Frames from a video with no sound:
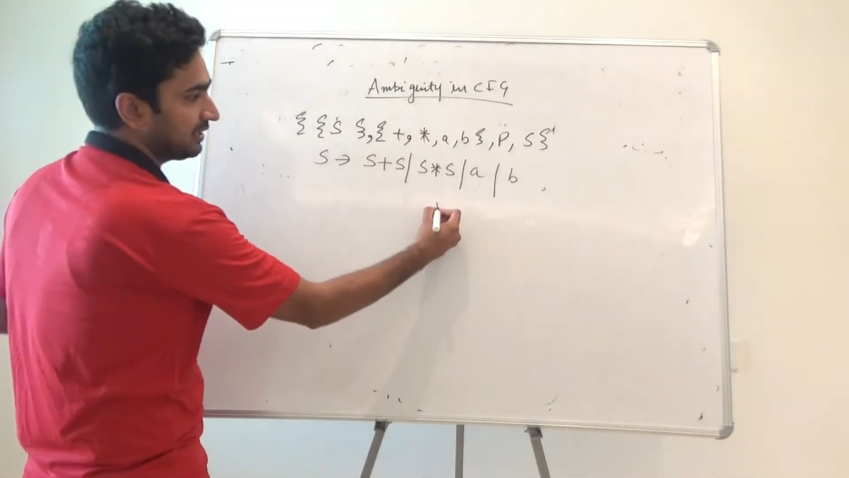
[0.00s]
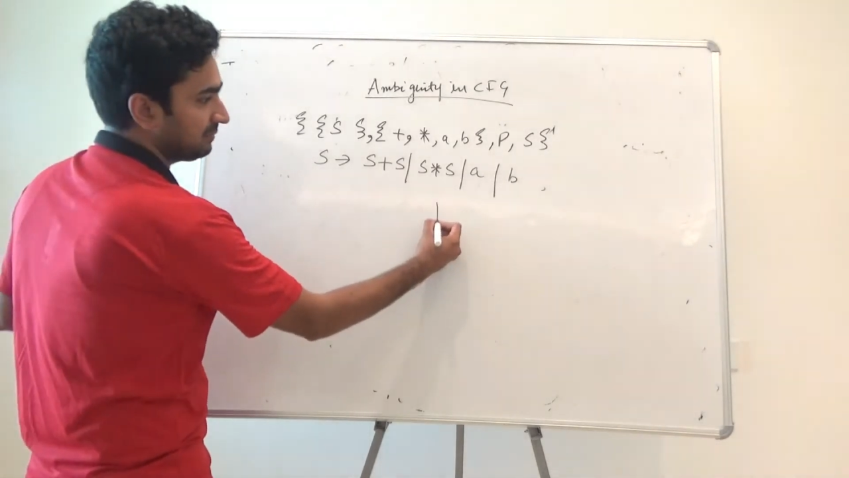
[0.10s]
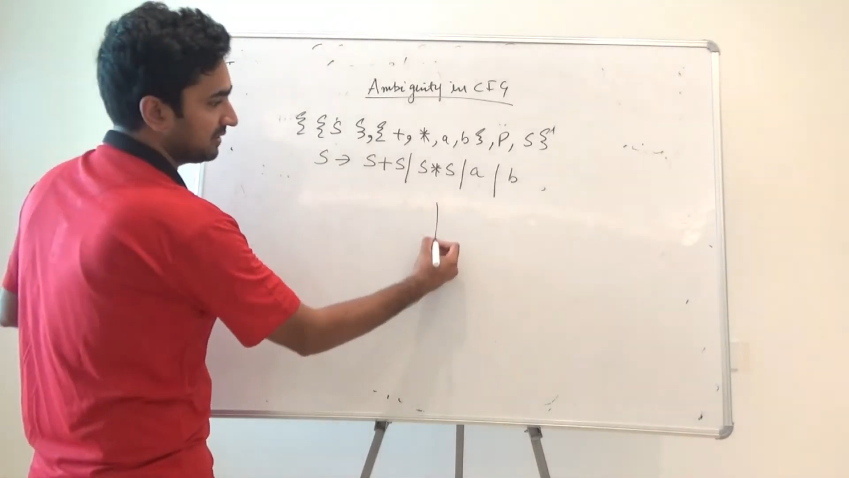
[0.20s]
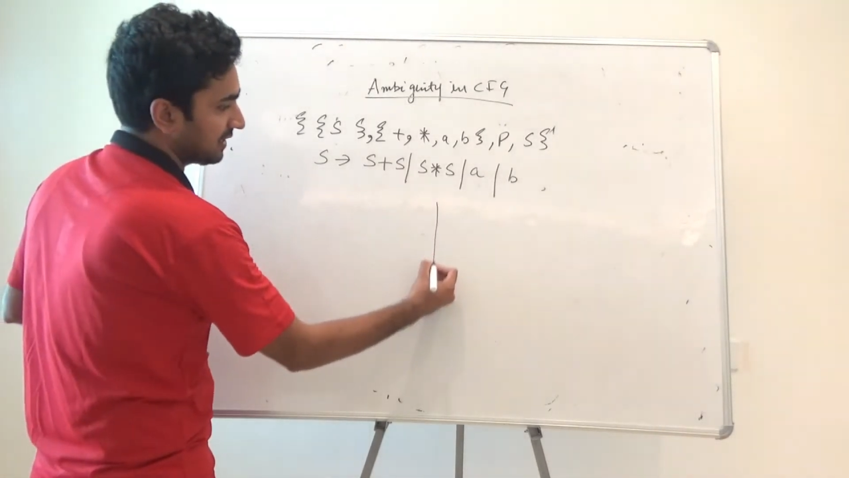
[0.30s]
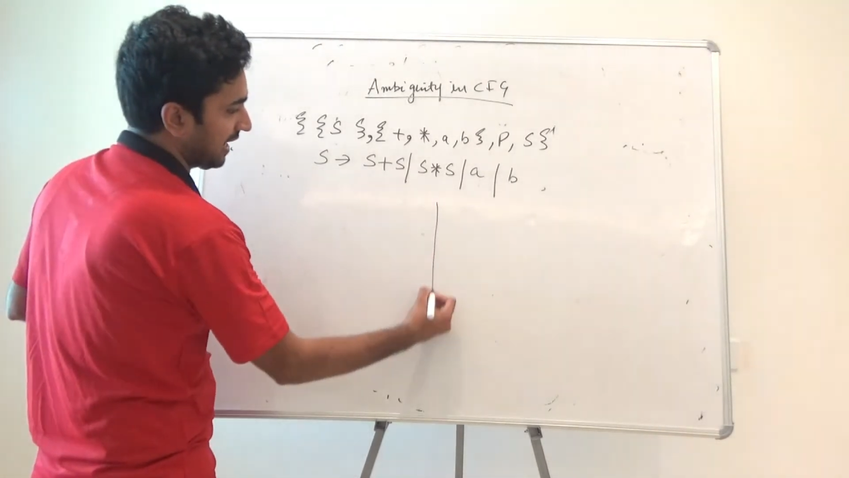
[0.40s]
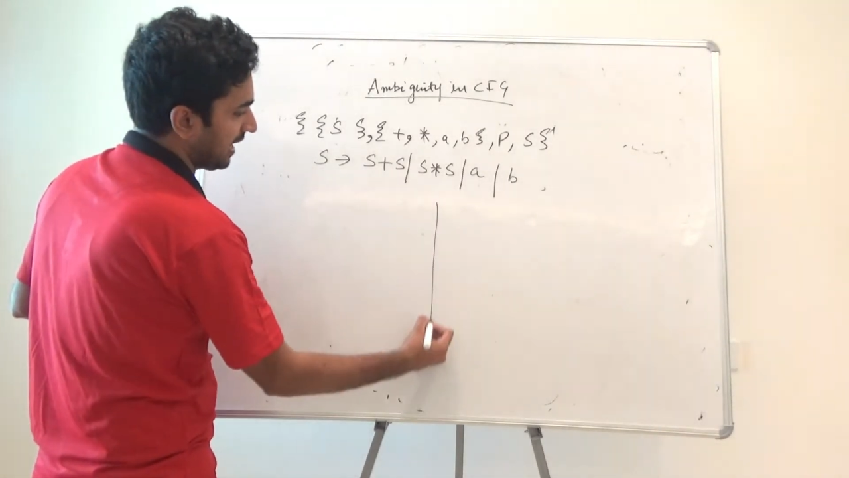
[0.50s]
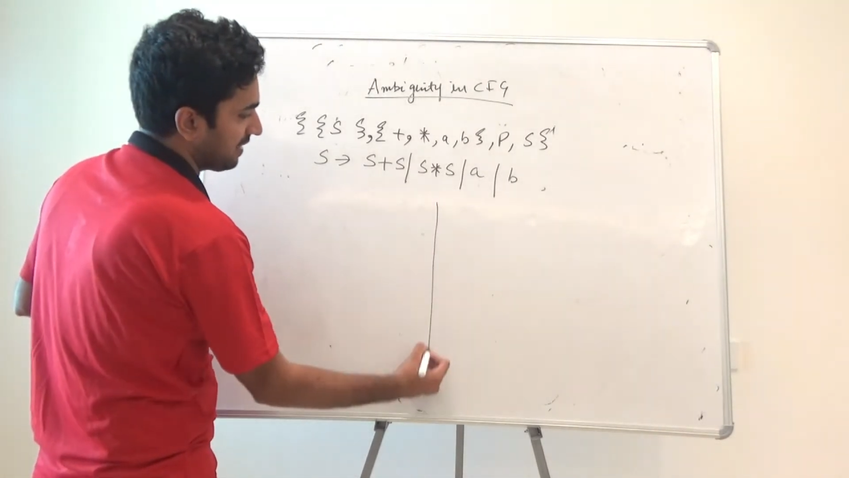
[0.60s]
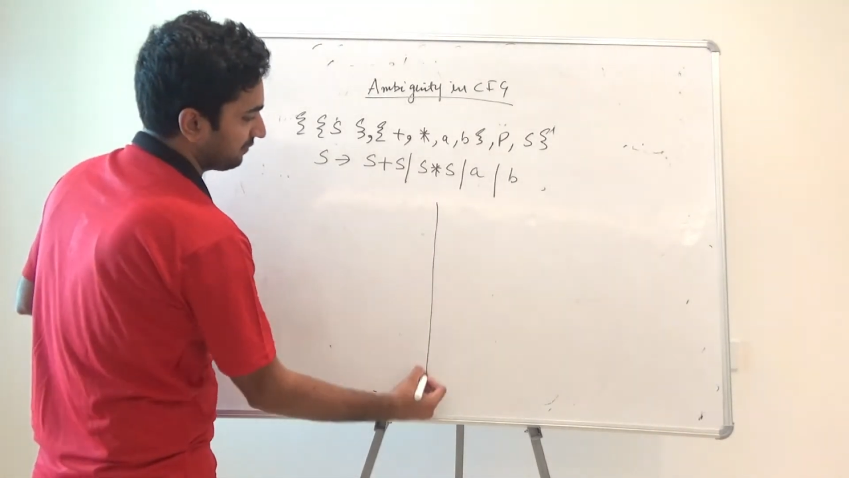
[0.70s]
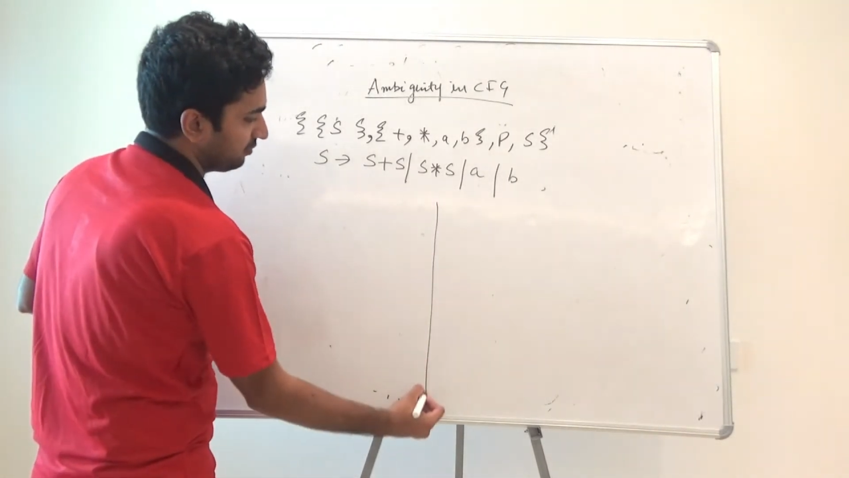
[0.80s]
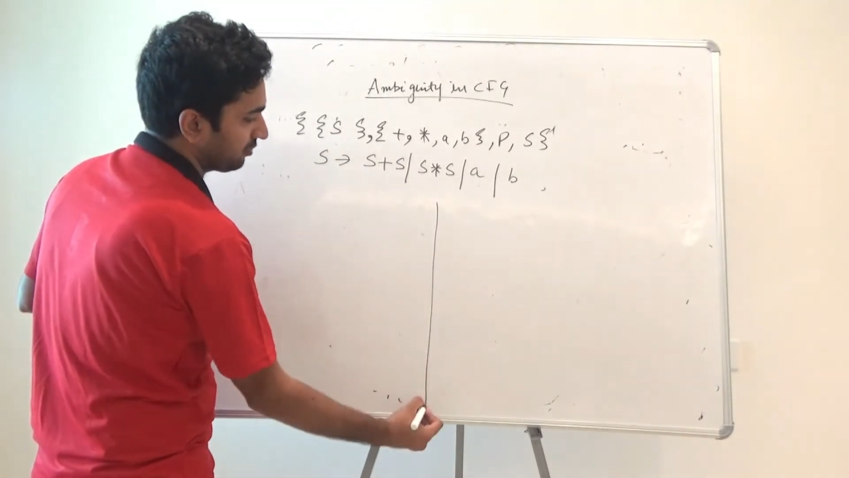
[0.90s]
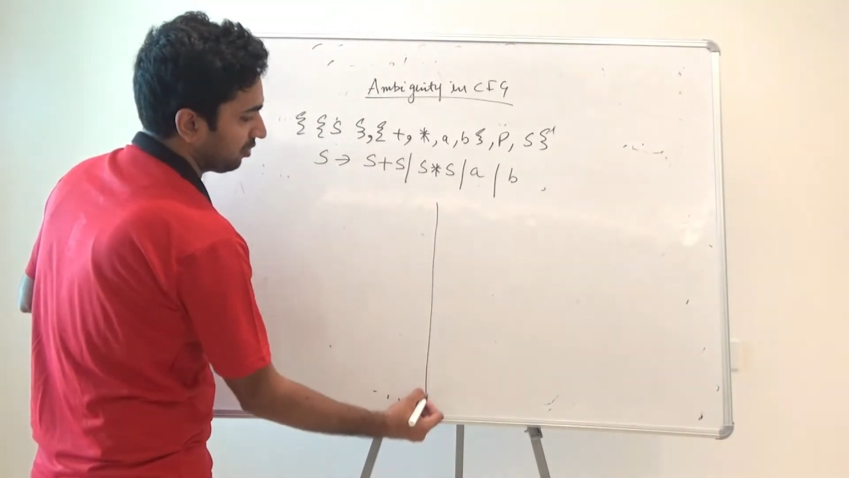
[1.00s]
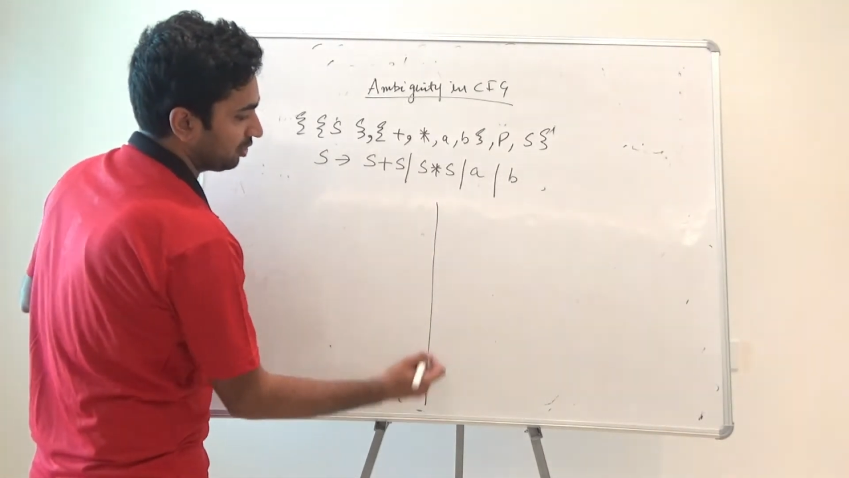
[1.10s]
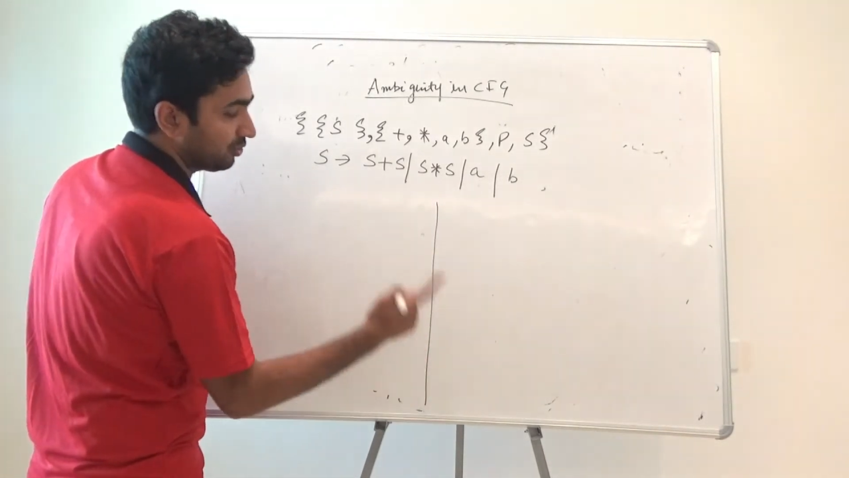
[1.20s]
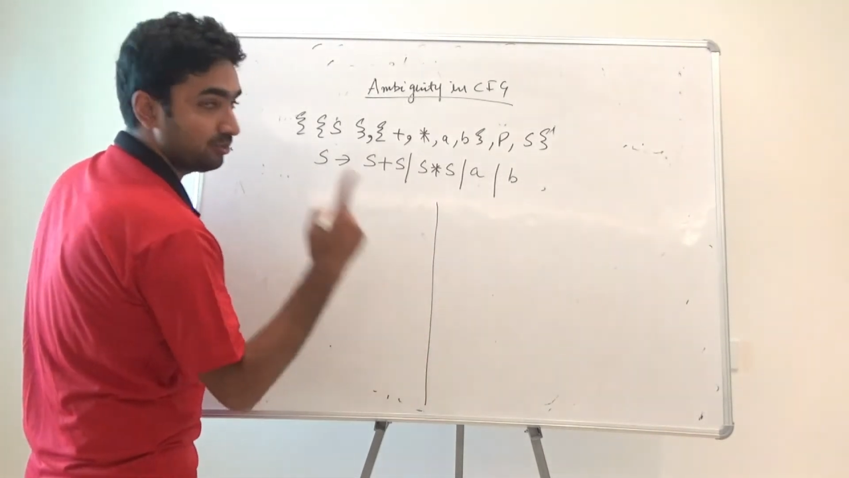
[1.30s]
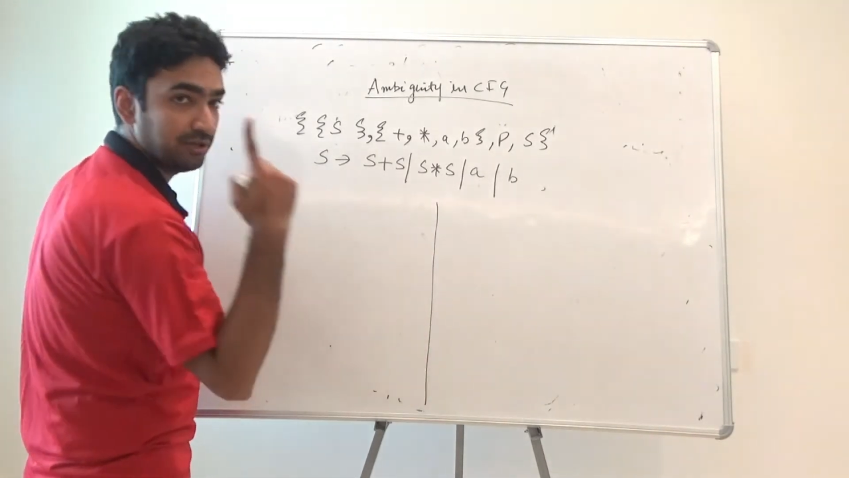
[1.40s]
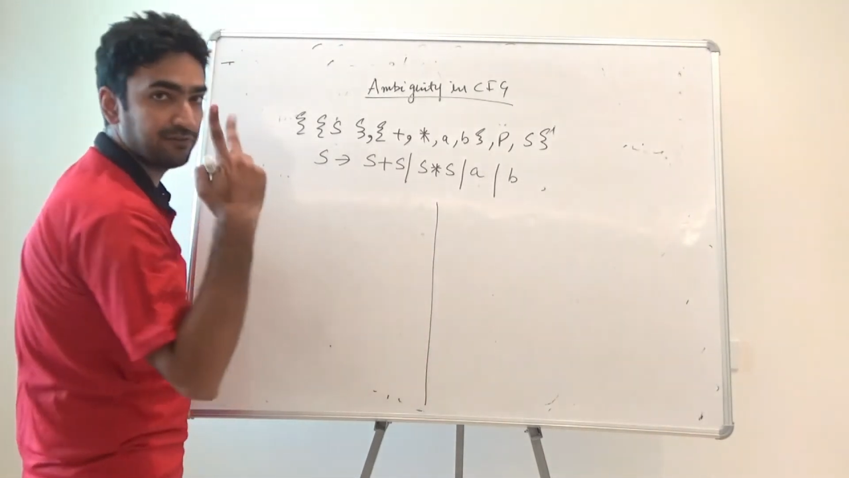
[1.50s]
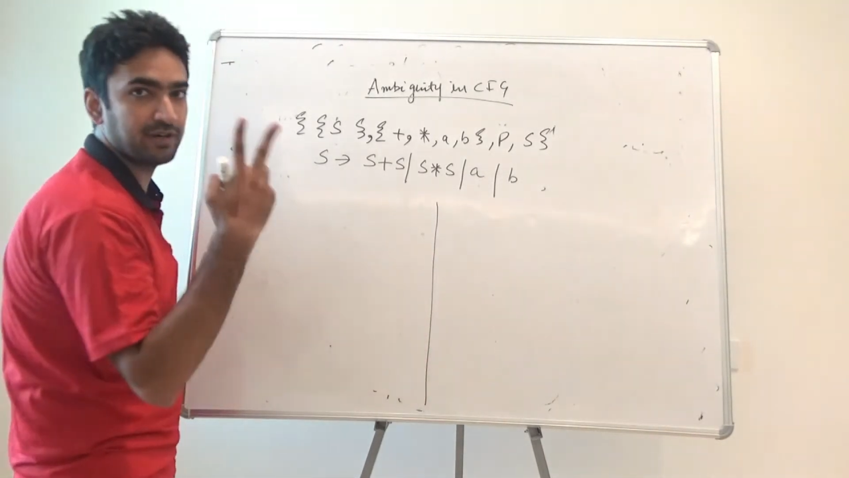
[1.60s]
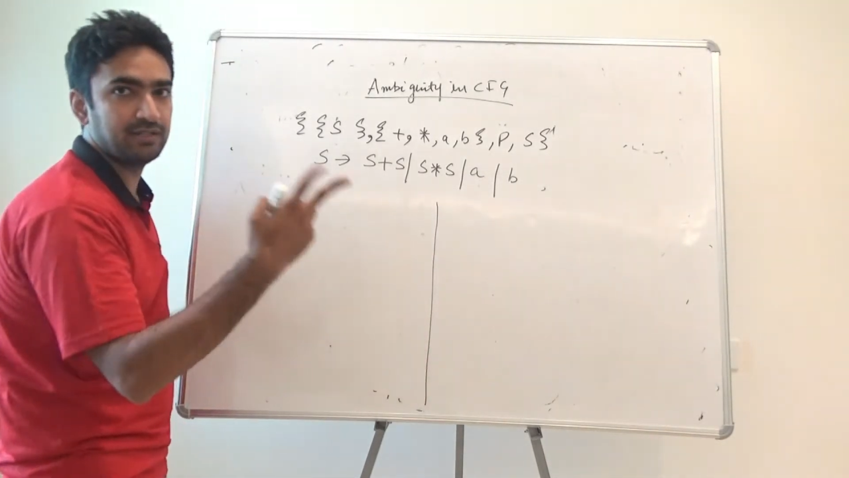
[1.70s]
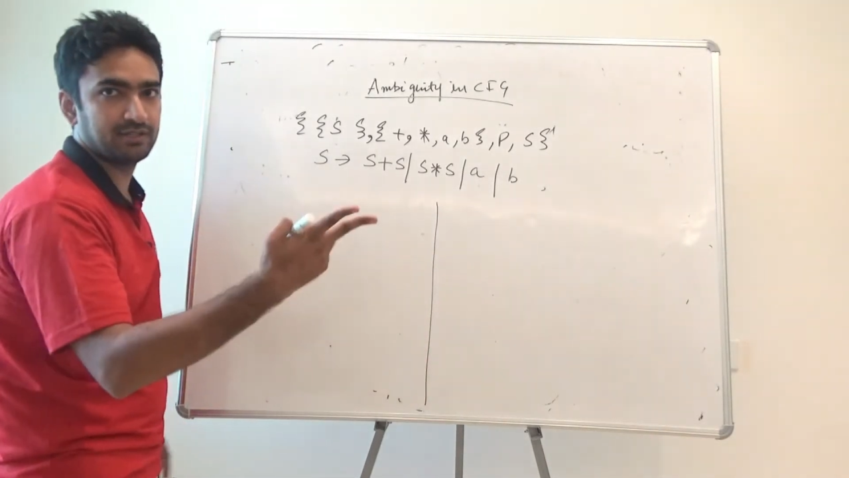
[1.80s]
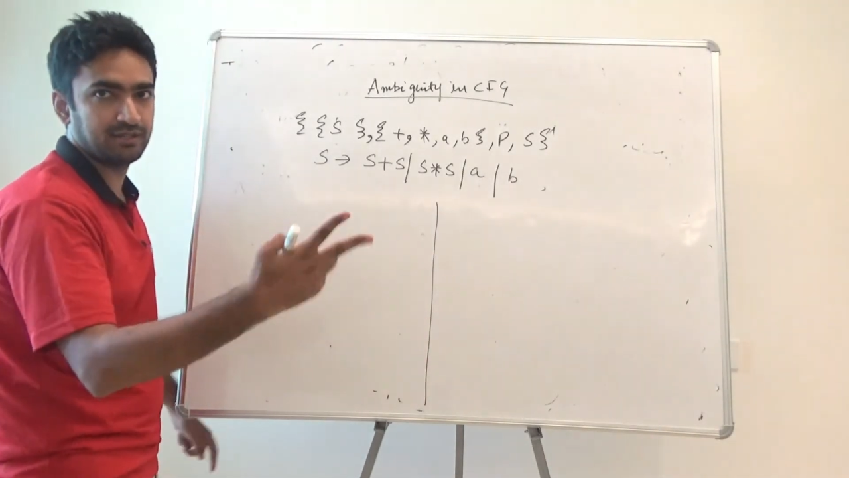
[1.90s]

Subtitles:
It means I have to draw two different